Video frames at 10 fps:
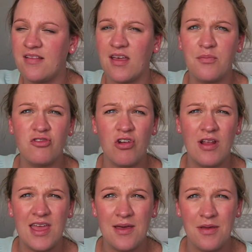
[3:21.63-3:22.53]
It's like
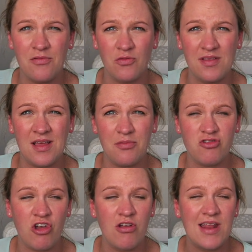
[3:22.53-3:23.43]
petroleum, it was almost like
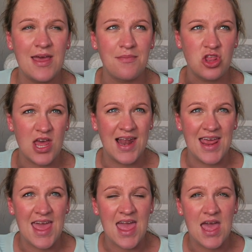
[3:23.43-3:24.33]
petroleum
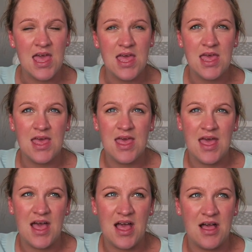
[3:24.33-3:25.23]
jelly.
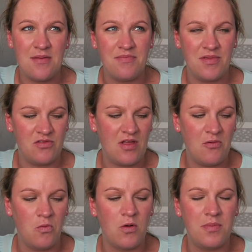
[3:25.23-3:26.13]
It was
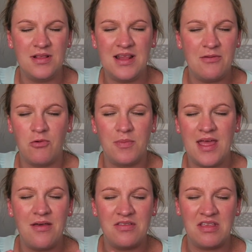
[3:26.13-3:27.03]
like
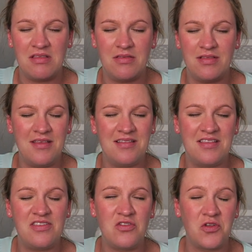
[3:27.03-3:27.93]
wobbly, it was just,
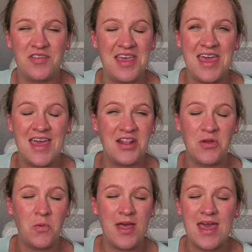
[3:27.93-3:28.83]
it's snotty
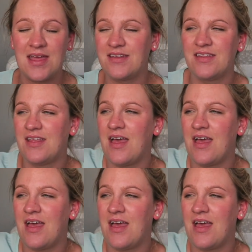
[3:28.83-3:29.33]
and weird.